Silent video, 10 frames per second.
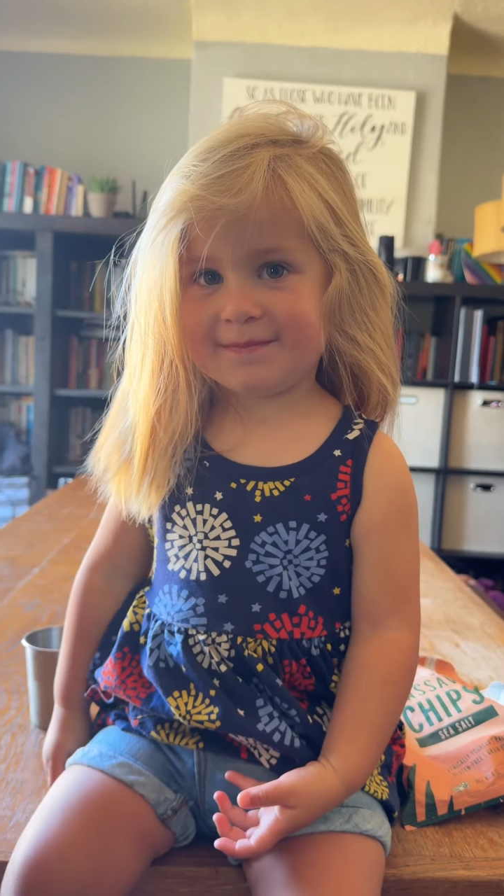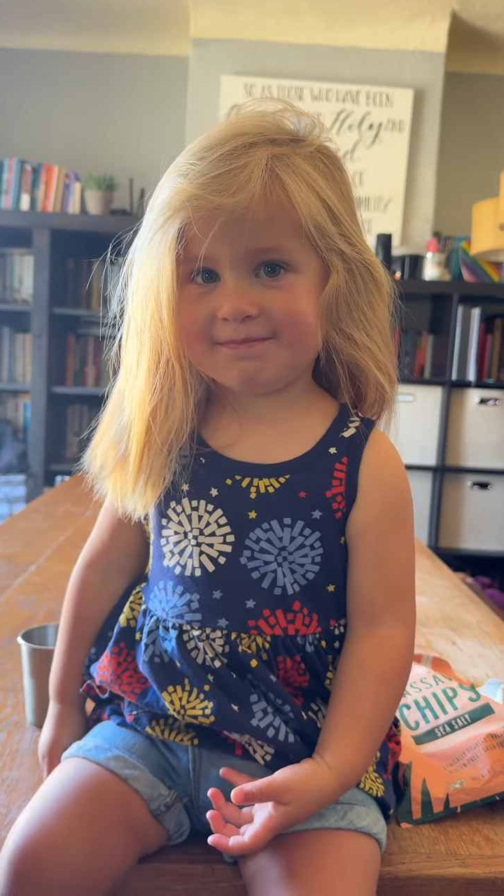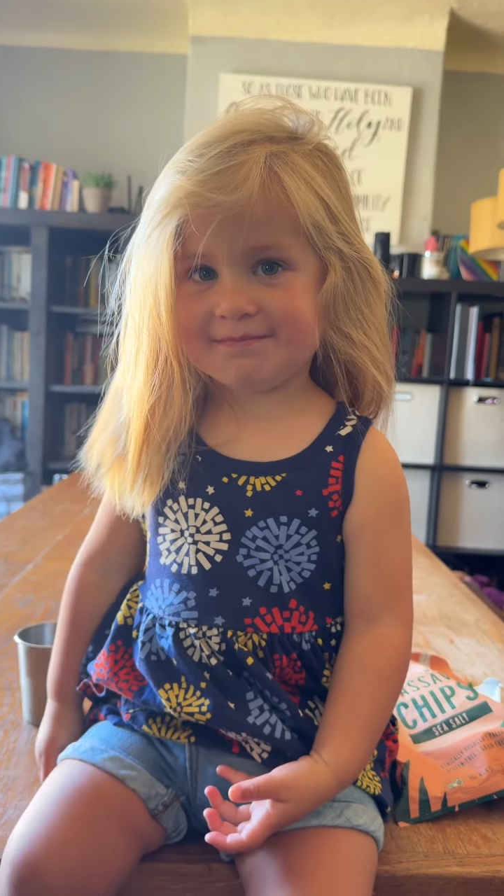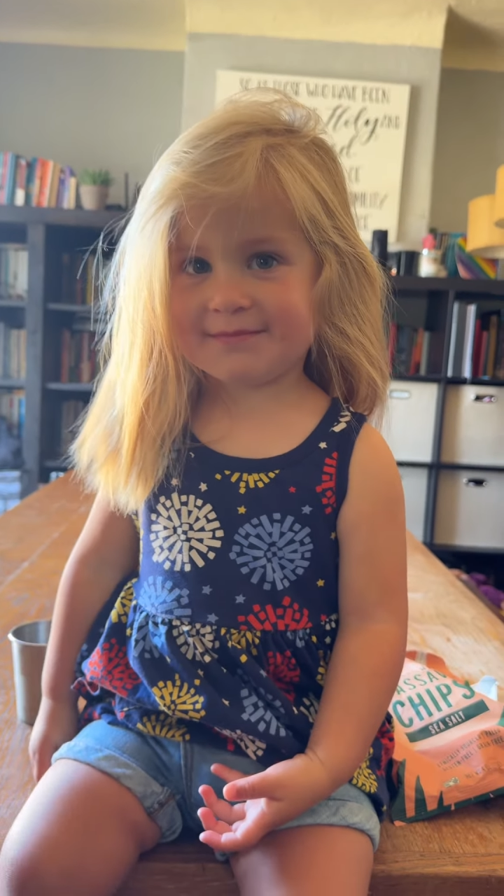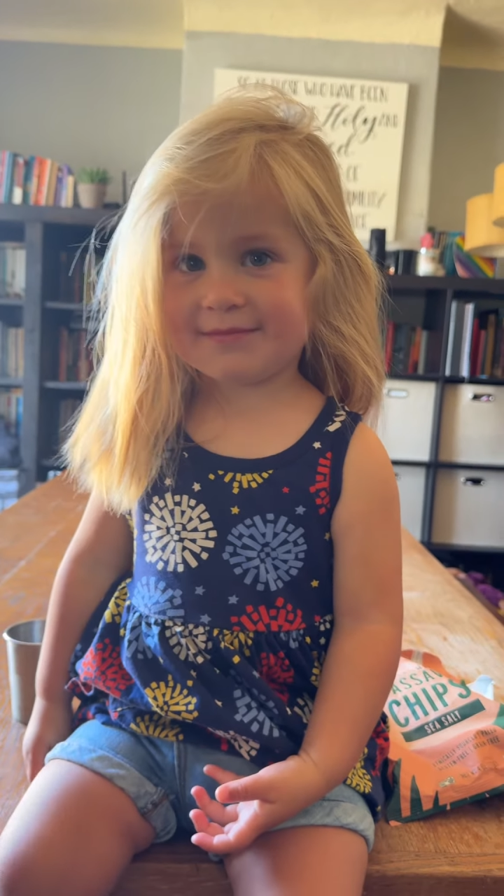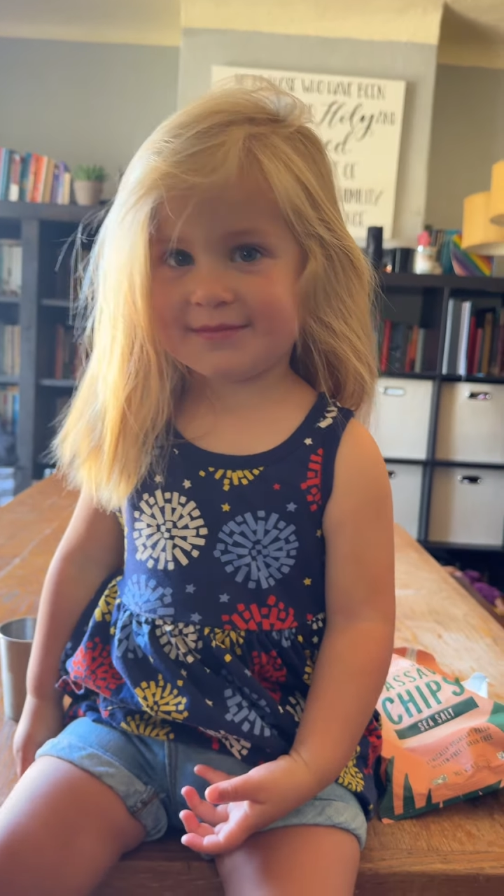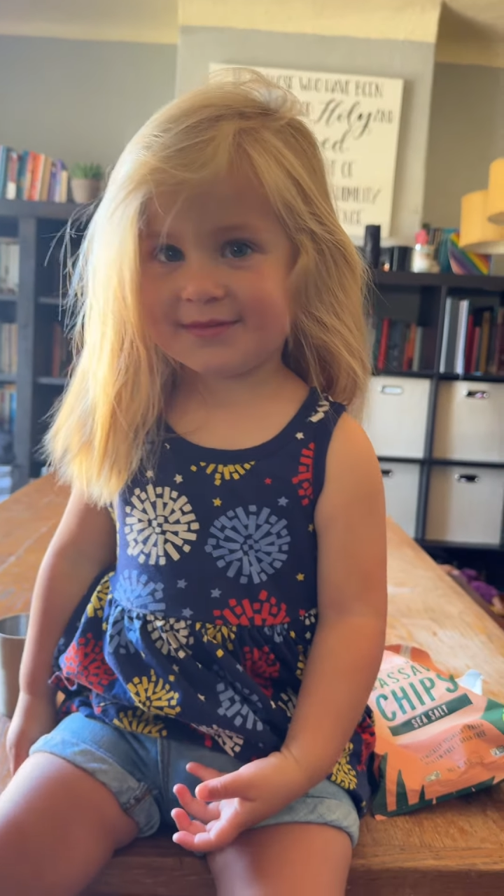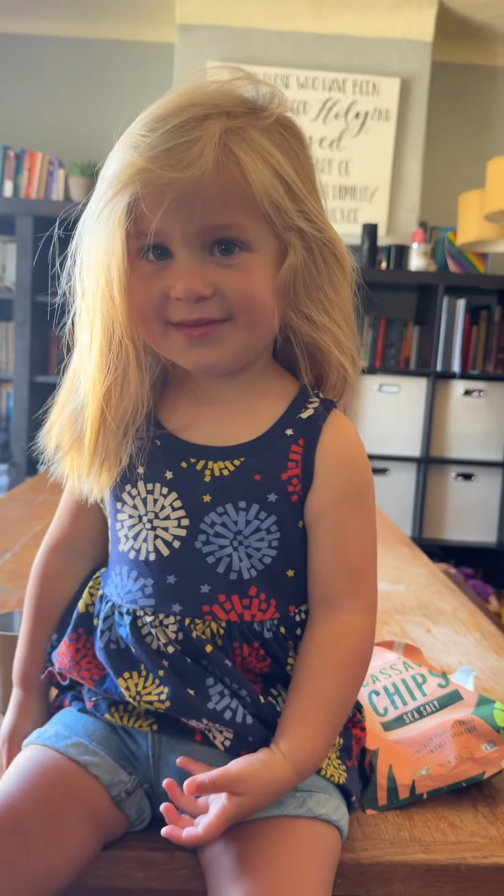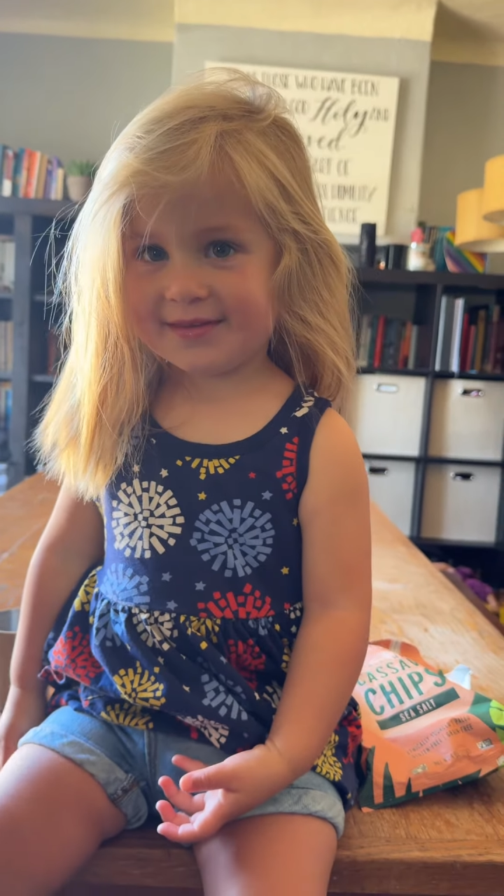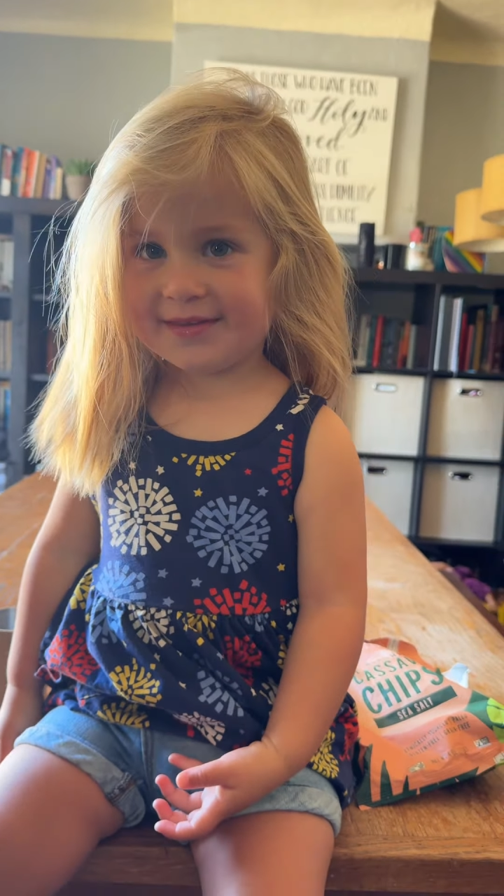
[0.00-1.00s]
How'd it
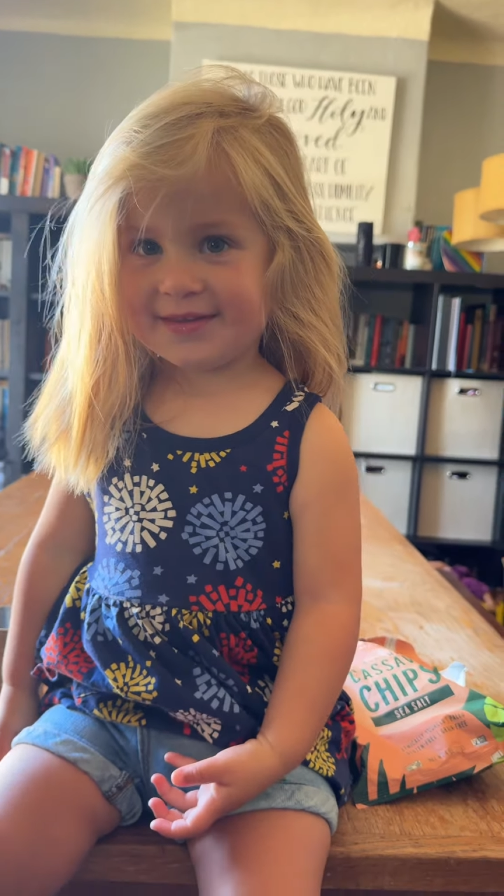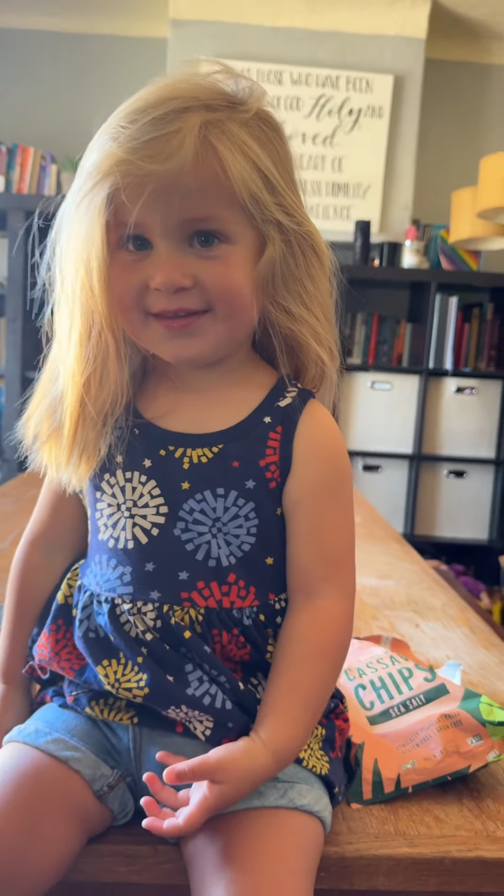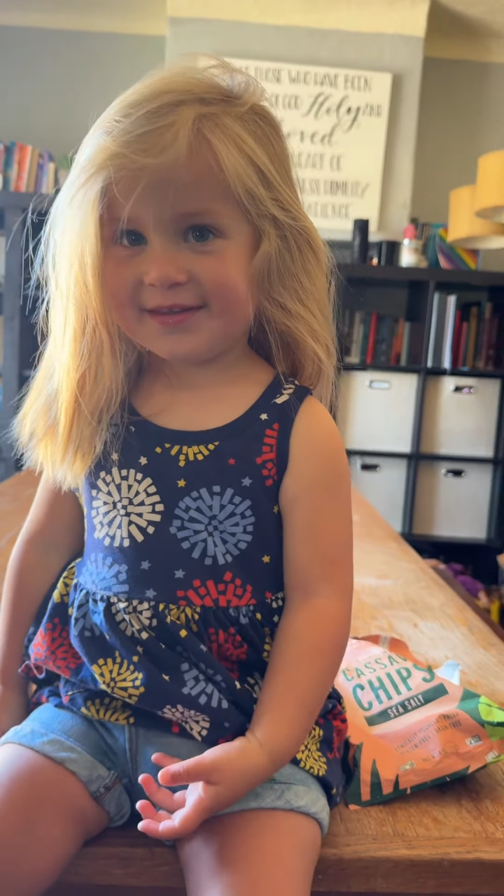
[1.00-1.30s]
taste?